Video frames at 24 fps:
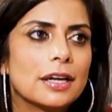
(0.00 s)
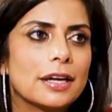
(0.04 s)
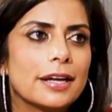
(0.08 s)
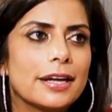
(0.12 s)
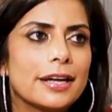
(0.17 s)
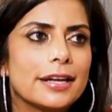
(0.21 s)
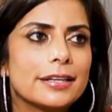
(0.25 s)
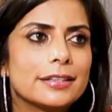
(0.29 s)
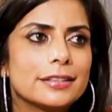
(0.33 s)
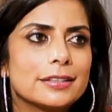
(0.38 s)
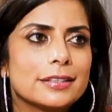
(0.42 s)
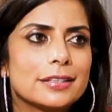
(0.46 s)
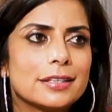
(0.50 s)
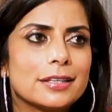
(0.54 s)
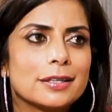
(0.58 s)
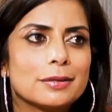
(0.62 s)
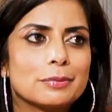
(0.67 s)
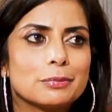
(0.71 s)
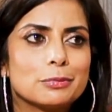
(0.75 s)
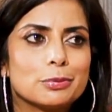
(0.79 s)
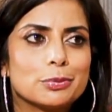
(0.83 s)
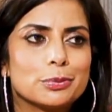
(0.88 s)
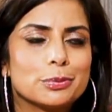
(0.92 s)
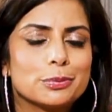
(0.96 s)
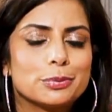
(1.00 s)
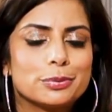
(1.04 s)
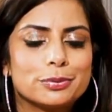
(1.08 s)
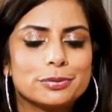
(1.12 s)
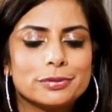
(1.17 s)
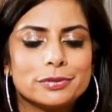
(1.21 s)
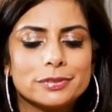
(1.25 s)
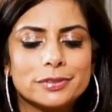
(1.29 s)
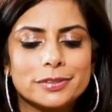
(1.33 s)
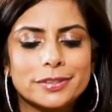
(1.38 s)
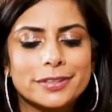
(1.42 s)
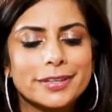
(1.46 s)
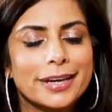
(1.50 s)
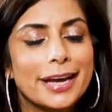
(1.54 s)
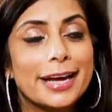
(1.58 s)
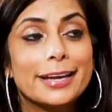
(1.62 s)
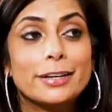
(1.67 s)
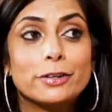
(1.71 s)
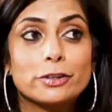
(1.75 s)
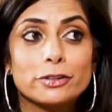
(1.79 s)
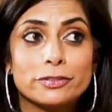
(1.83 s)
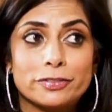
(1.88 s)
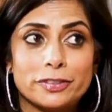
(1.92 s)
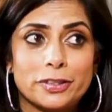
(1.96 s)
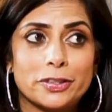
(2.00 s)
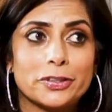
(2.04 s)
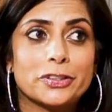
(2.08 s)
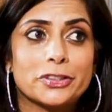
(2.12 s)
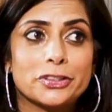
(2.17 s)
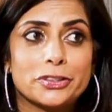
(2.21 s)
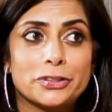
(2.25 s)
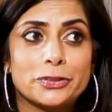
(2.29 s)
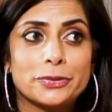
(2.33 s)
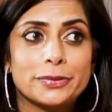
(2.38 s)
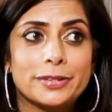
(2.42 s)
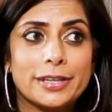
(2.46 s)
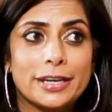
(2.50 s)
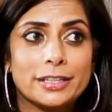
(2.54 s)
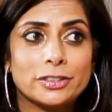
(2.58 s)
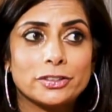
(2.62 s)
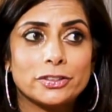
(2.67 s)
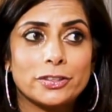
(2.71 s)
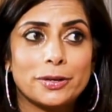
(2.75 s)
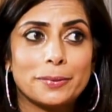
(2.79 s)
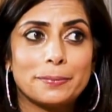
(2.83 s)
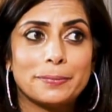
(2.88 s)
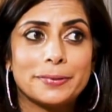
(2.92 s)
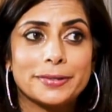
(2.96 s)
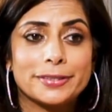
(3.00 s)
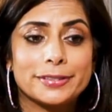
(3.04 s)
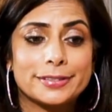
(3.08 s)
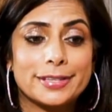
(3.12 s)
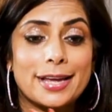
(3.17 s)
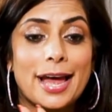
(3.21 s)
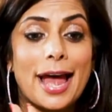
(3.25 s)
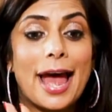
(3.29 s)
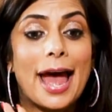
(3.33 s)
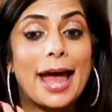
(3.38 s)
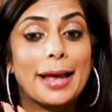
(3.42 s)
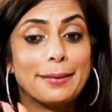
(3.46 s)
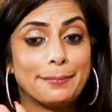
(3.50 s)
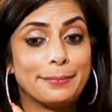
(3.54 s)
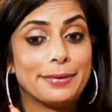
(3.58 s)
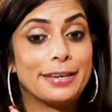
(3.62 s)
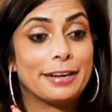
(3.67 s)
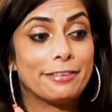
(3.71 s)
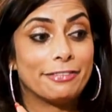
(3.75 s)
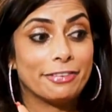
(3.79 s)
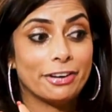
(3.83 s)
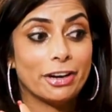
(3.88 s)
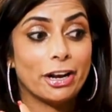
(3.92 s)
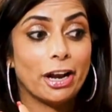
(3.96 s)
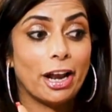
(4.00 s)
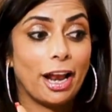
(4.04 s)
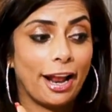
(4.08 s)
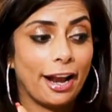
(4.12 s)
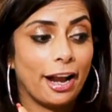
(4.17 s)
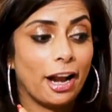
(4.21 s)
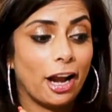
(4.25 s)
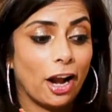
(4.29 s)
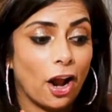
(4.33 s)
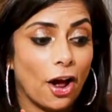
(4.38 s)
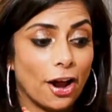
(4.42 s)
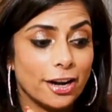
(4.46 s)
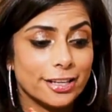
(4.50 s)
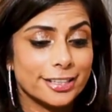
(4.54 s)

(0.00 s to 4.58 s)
And I don't know if you're going to do that job, because I'm definitely not.